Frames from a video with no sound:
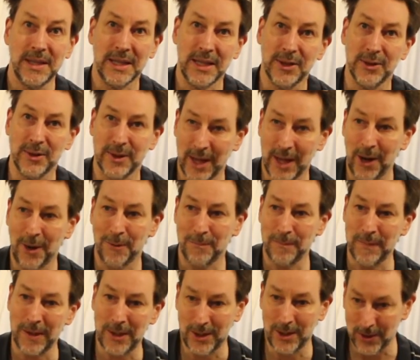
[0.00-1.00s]
either to
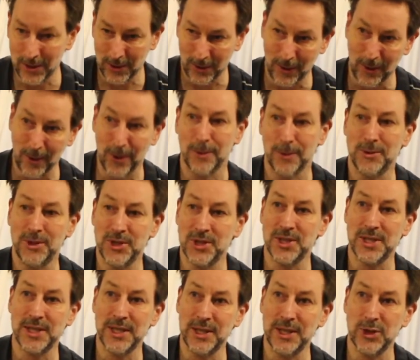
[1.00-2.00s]
help me or
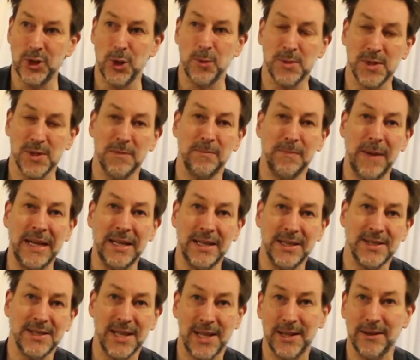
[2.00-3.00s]
just in terms of
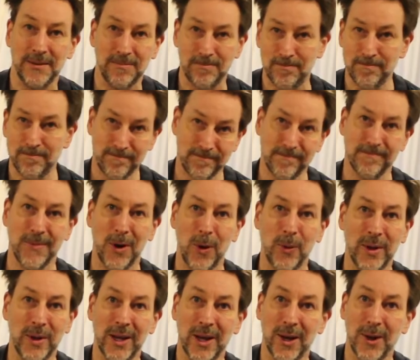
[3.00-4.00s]
maintenance that
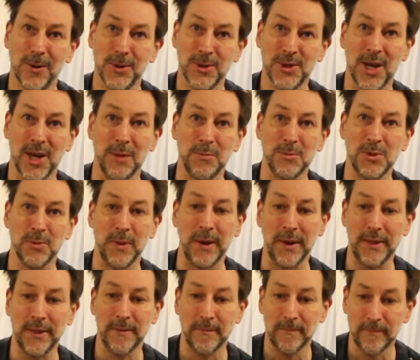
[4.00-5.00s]
owning a house comes with.